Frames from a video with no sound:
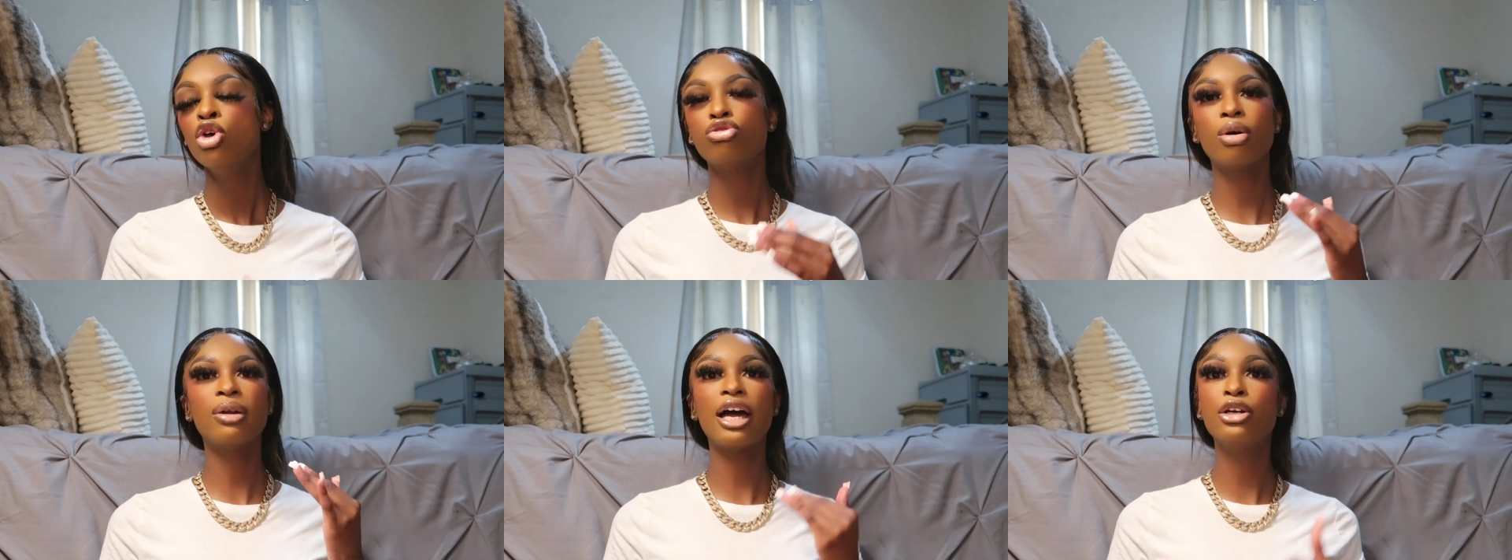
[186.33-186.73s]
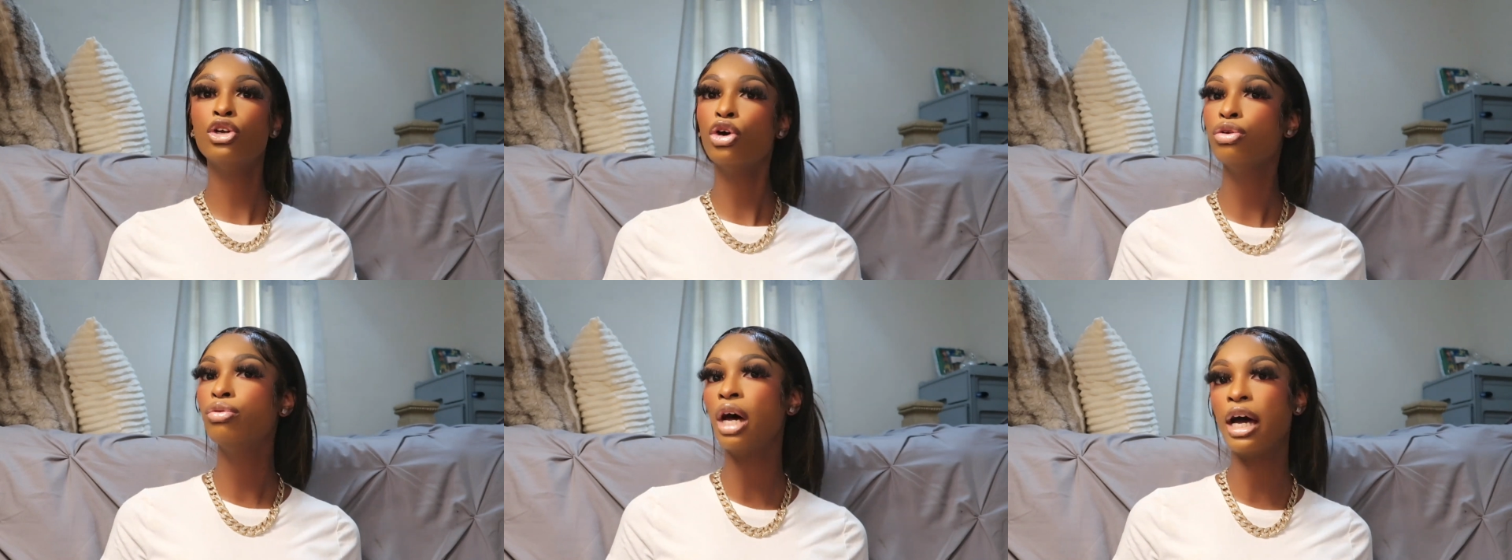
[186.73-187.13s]
so i'm like
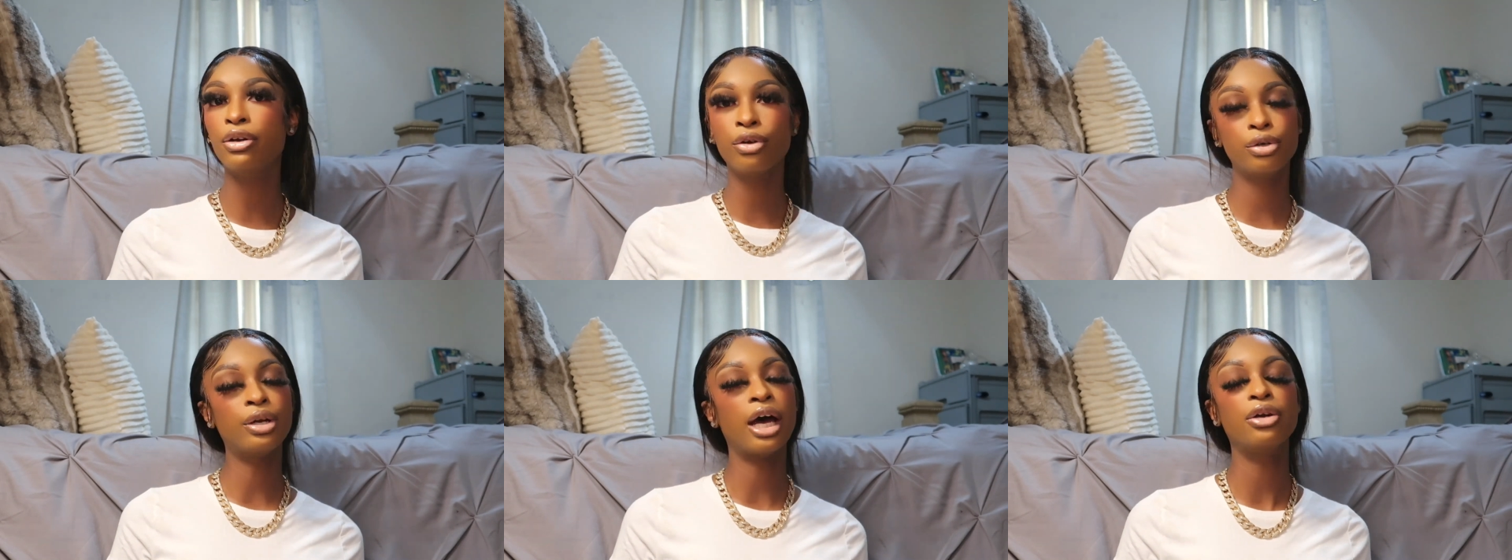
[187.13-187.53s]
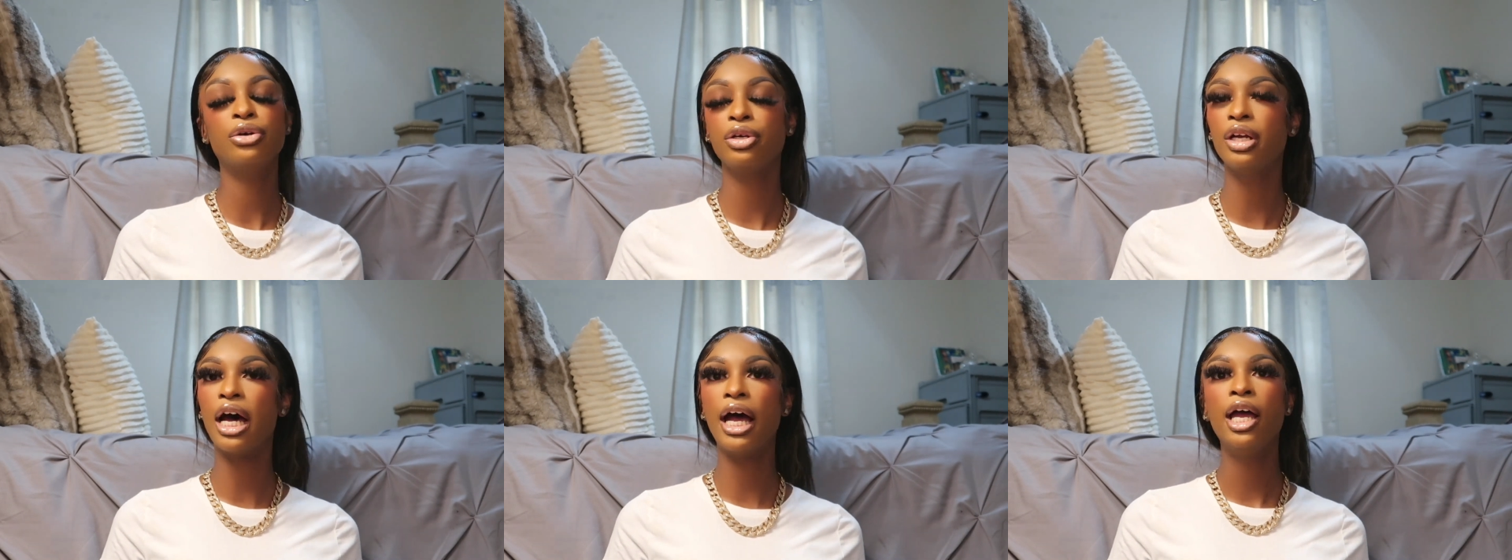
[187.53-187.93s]
no you're not no you're not
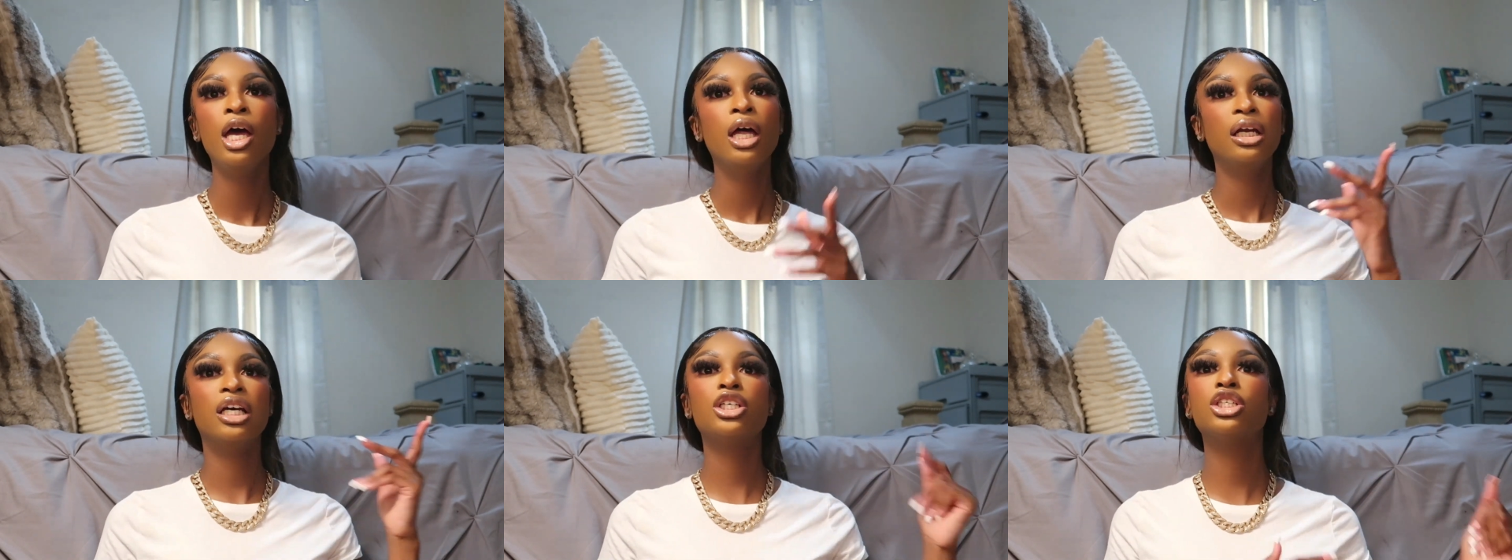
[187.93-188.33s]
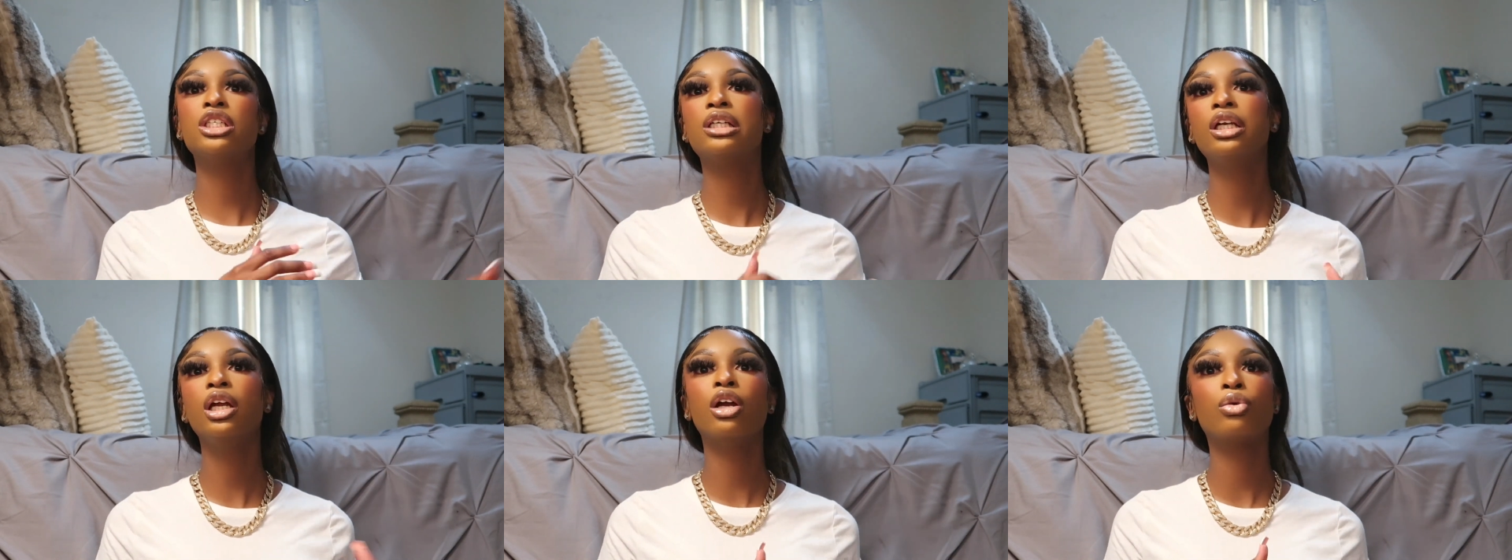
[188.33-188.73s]
no you're not let's
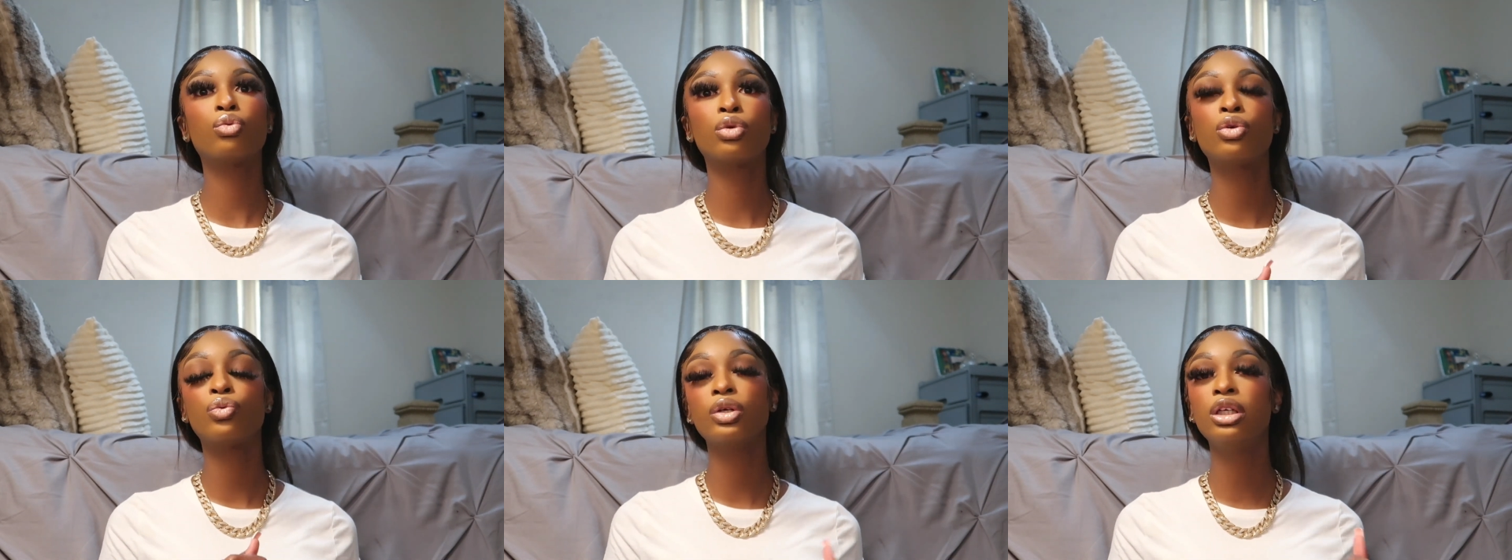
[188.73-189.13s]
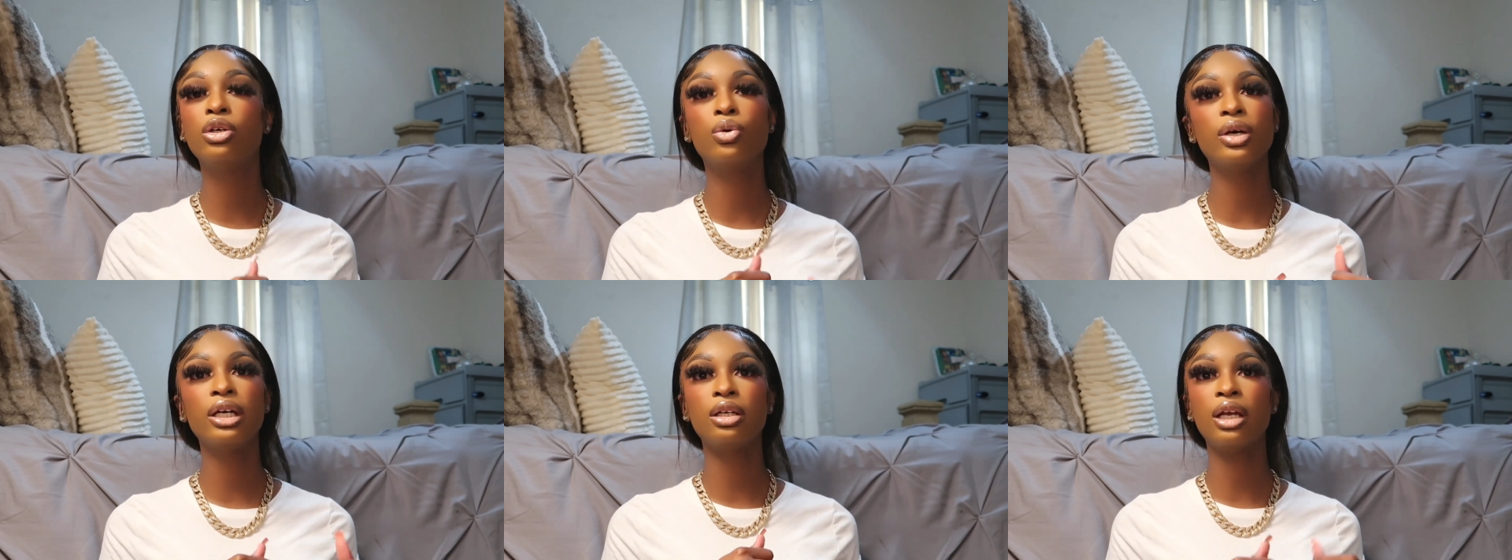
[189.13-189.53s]
just clean up the room really
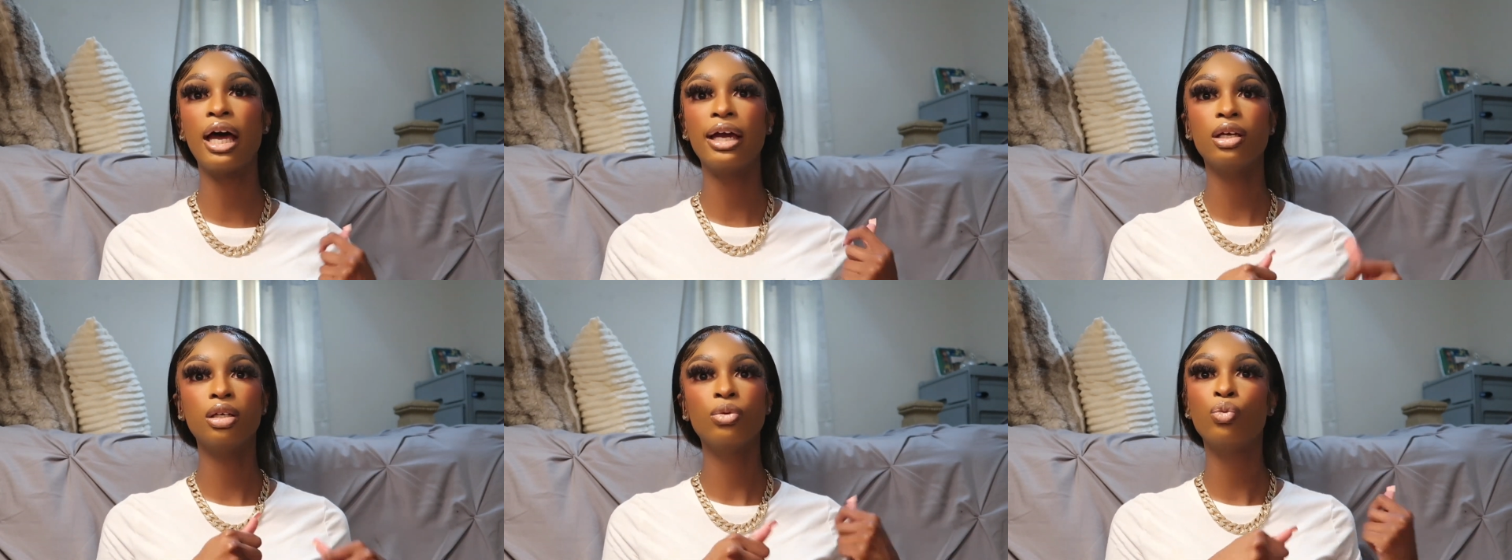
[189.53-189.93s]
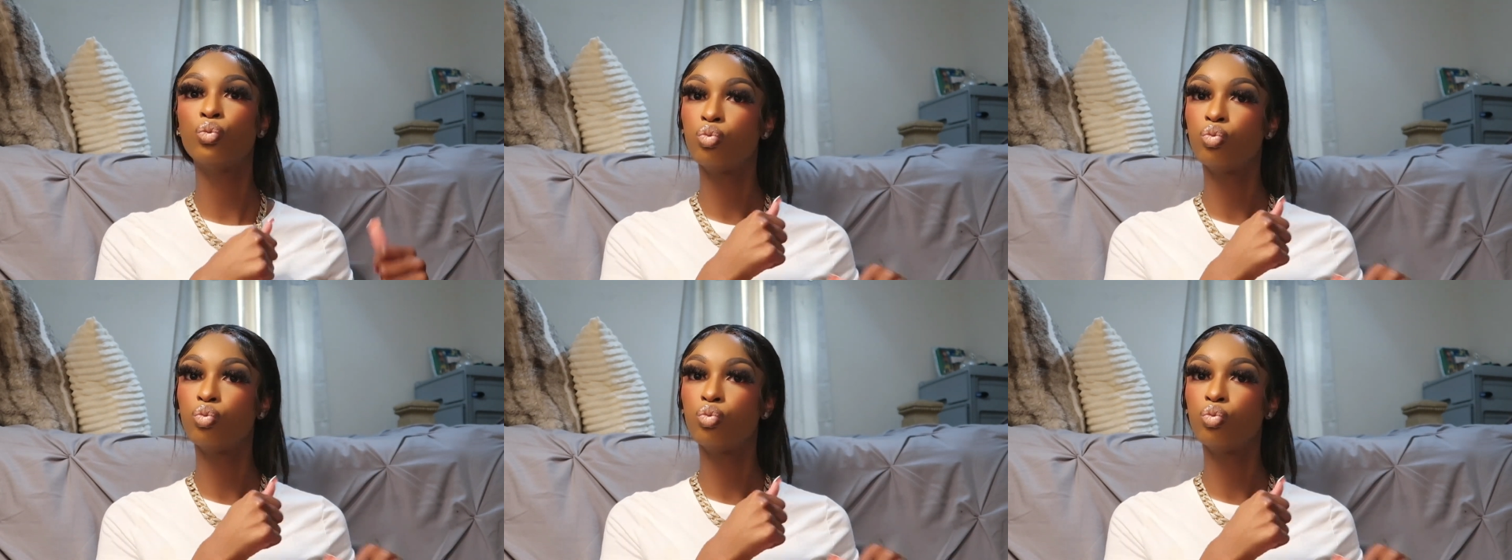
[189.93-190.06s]
quick like